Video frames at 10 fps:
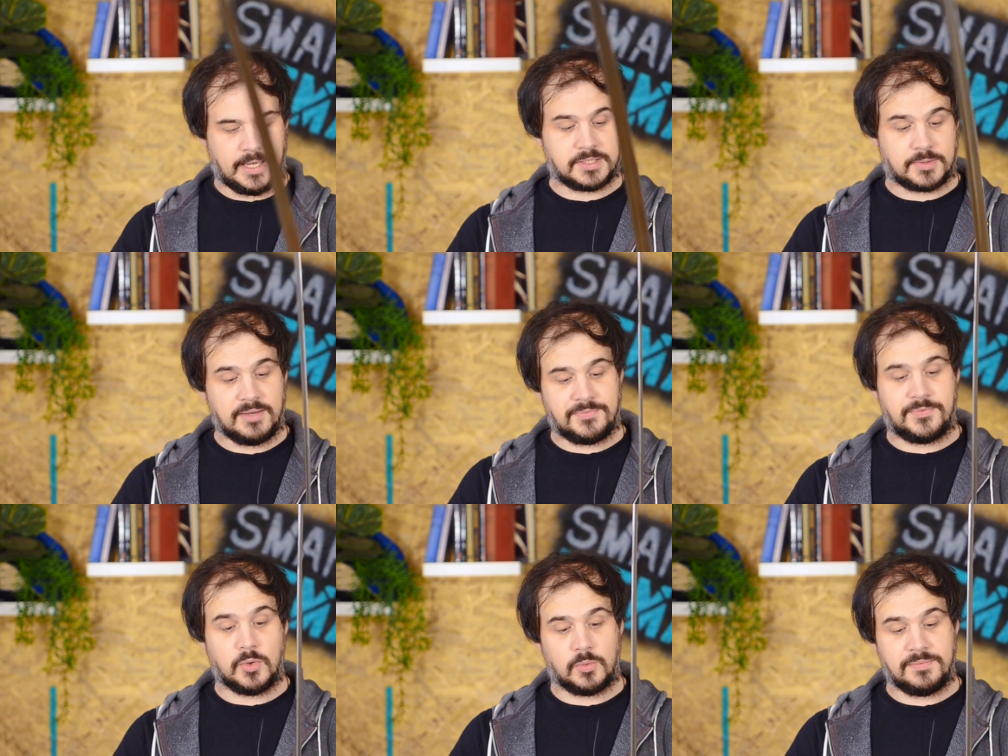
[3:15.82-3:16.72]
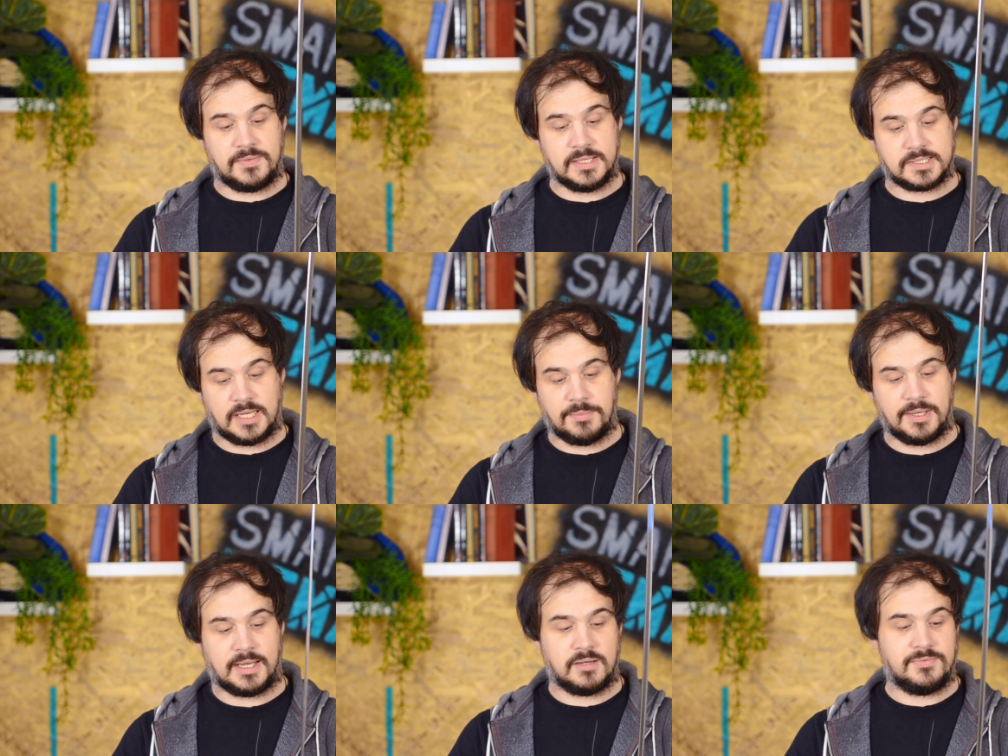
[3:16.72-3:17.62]
So I have fought with this sabre,
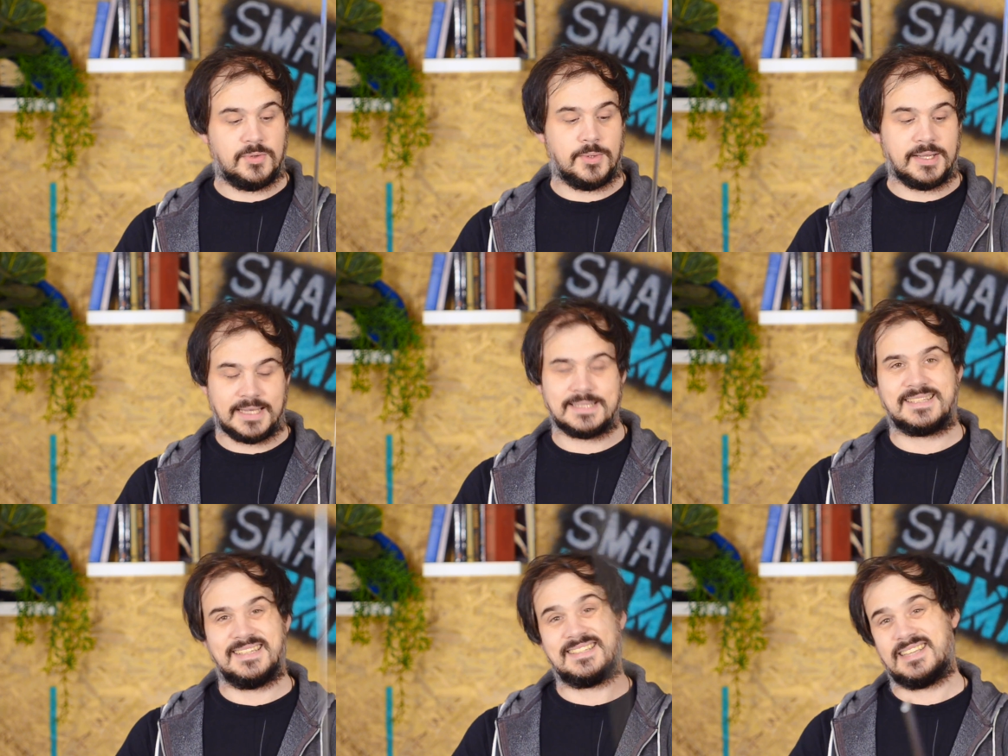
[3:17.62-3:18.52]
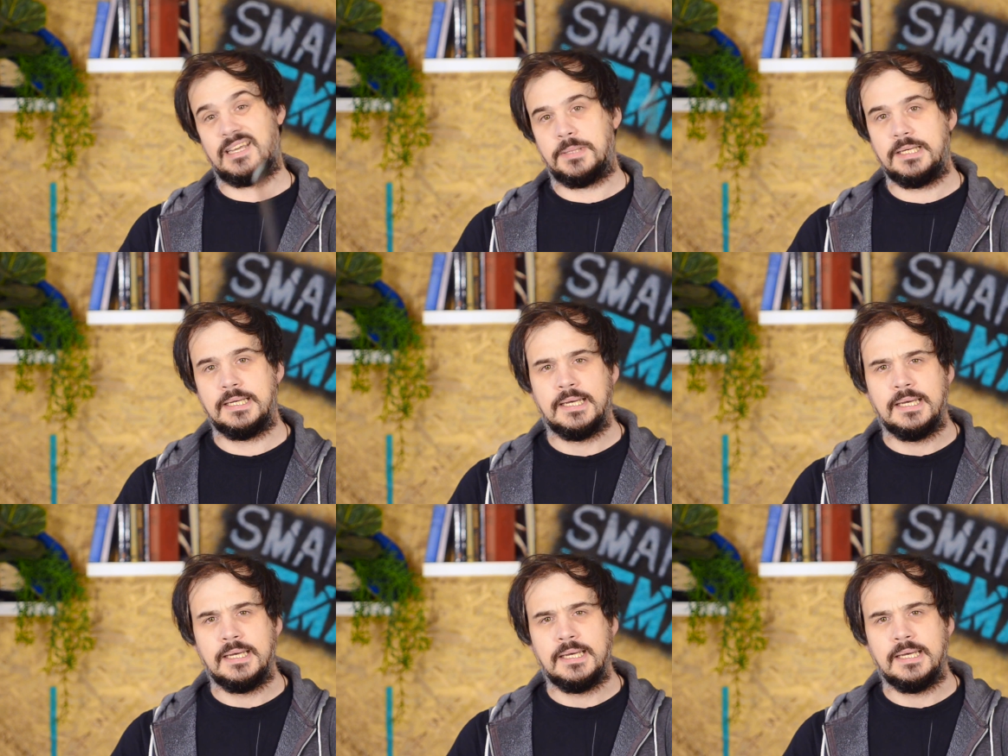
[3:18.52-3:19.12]
and I've fought against this sabre.